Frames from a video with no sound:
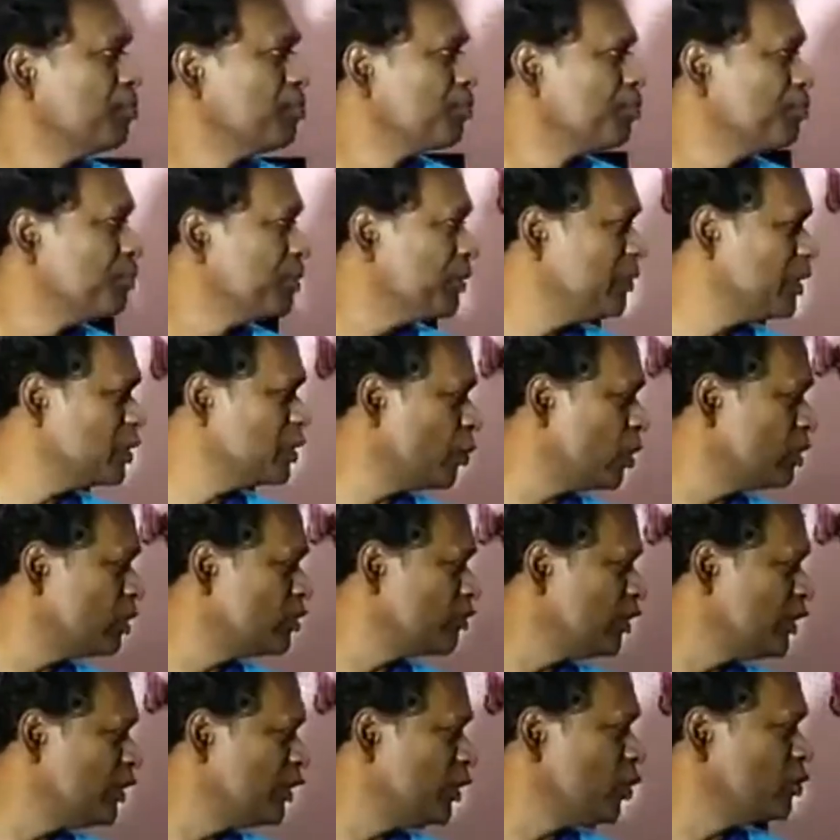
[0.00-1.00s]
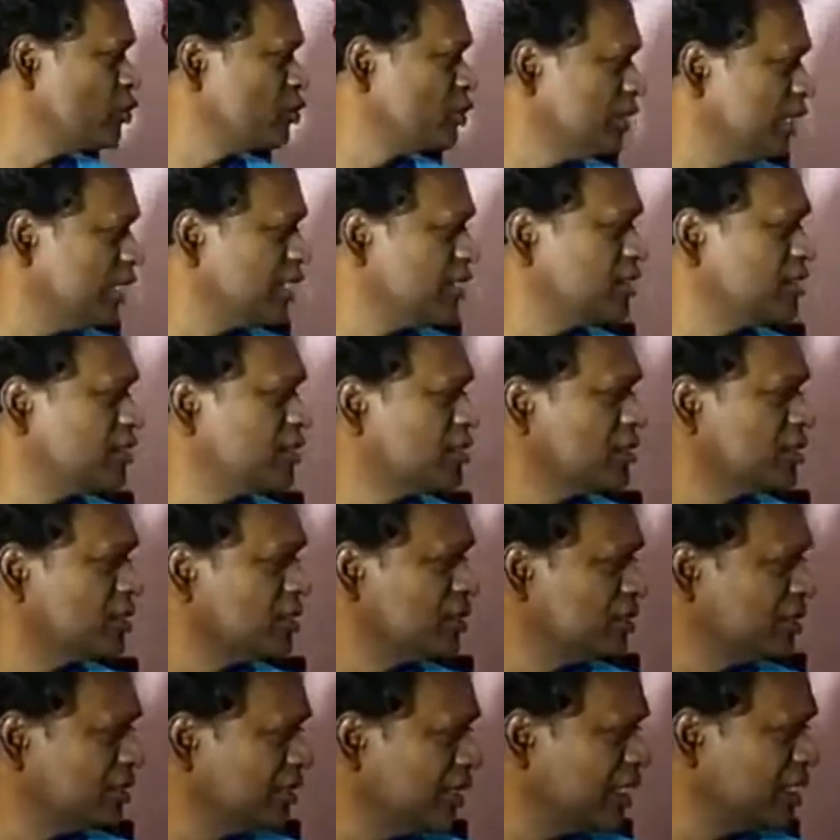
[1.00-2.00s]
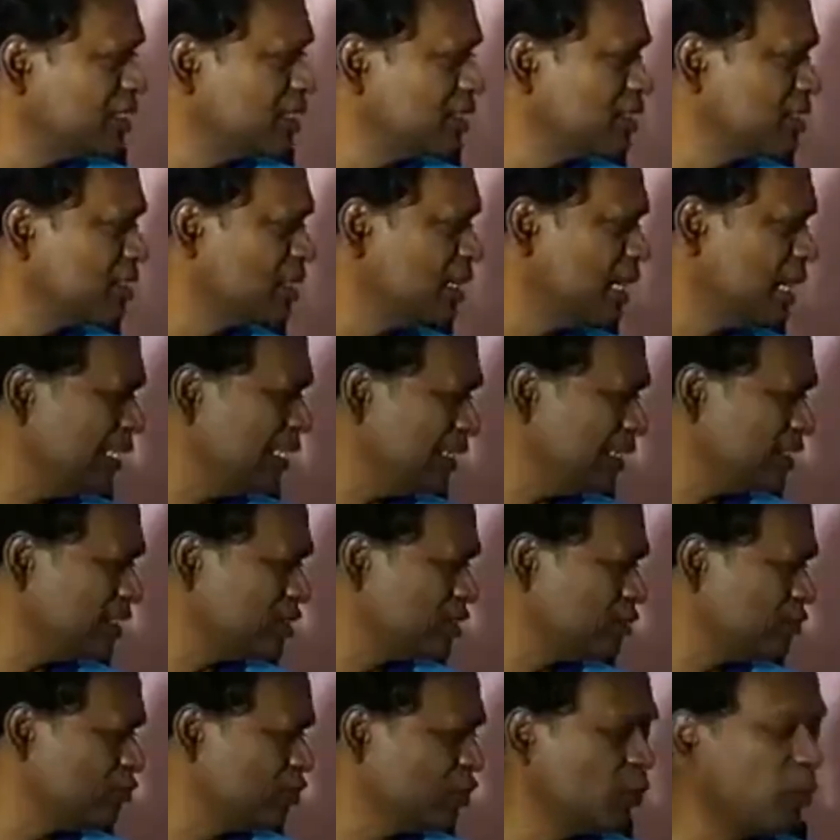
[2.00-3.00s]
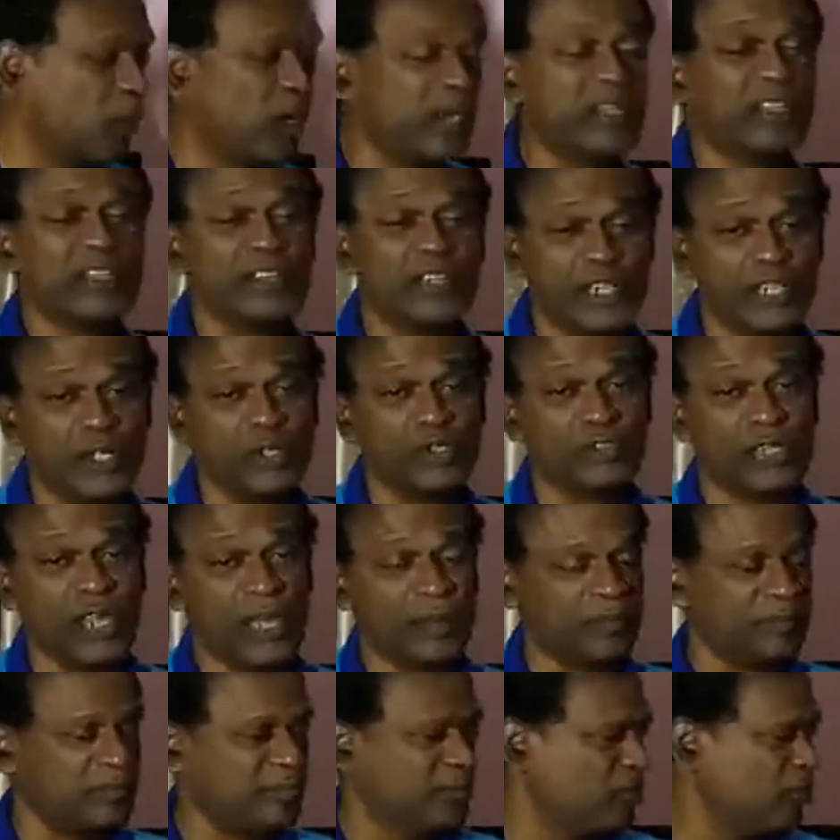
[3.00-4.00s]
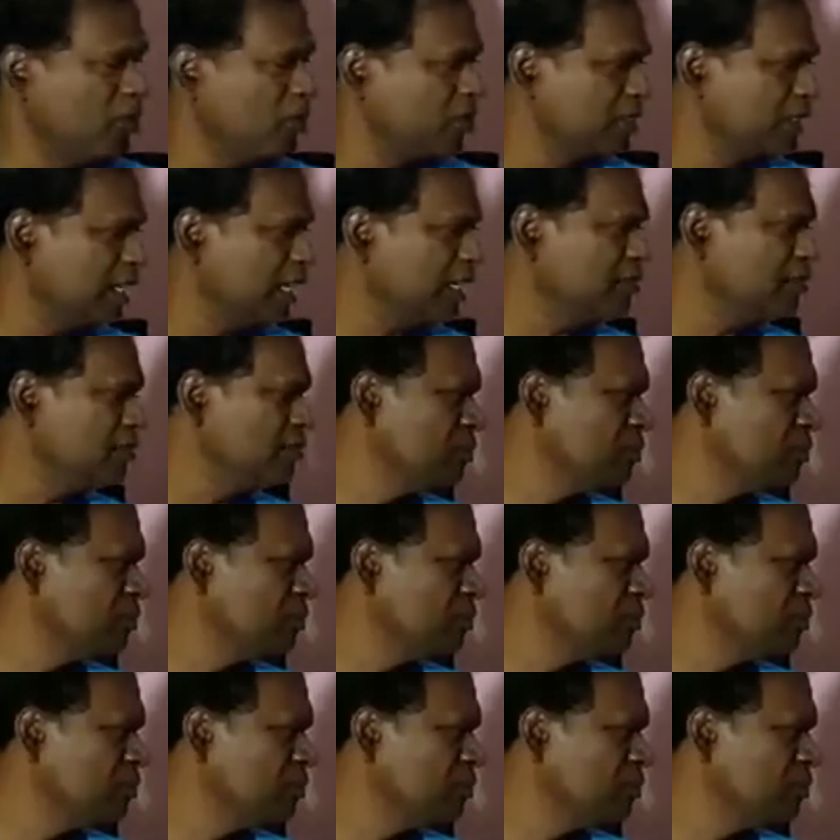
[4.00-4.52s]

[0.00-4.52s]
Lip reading: PVH want to reduce this, and this. We want to reduce them. Okay?